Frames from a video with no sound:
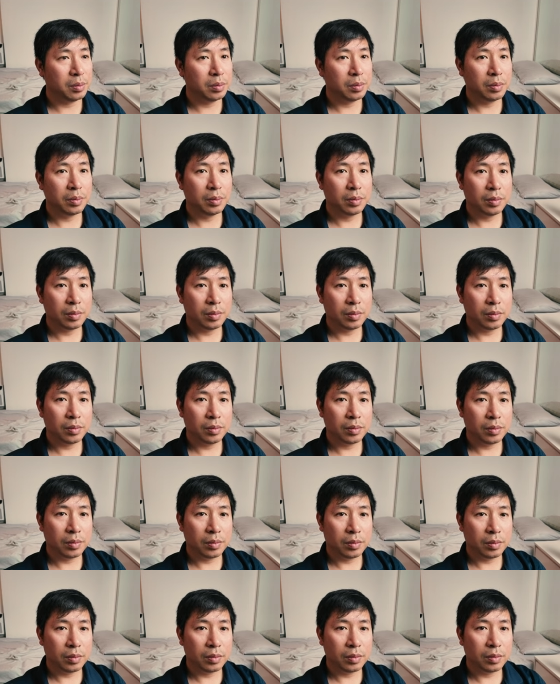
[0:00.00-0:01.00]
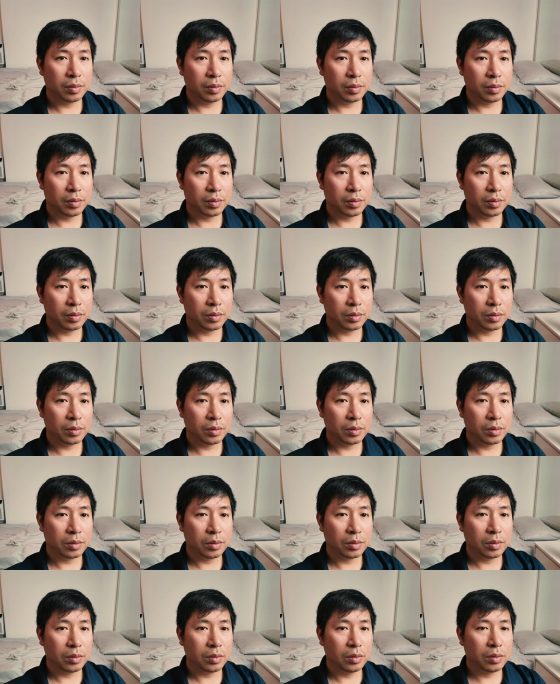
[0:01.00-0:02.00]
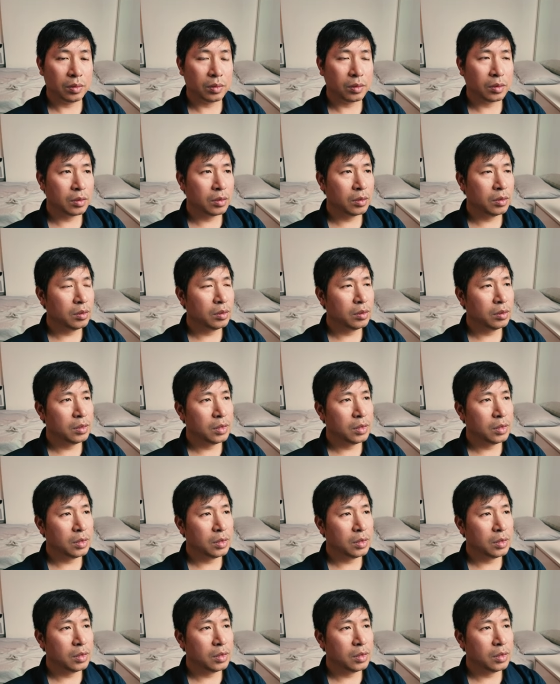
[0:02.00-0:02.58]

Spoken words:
[no speech]